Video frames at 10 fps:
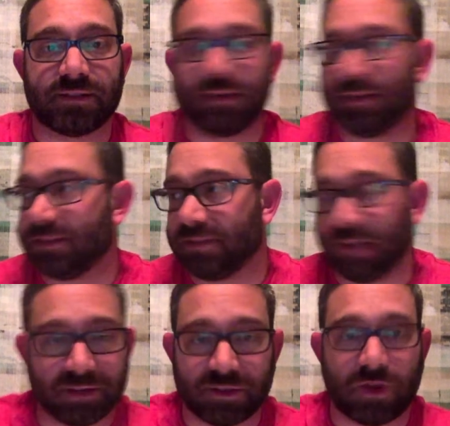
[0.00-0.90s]
that is
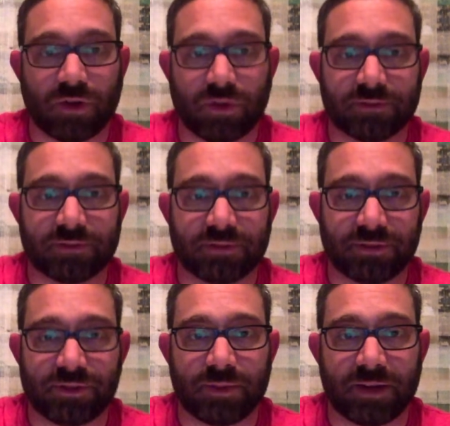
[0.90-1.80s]
not called to
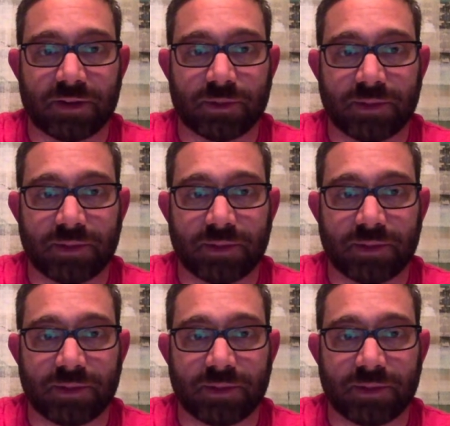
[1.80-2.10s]
supernatural